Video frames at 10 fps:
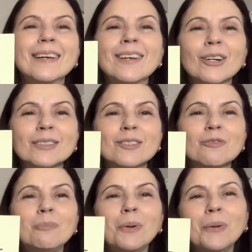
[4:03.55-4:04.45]
Lots
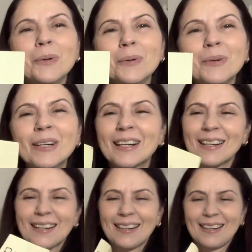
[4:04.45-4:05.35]
of blue.
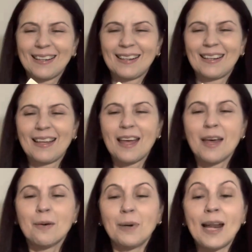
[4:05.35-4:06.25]

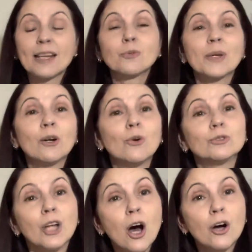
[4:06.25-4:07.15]
But as we all
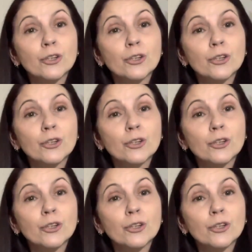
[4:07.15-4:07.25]
know,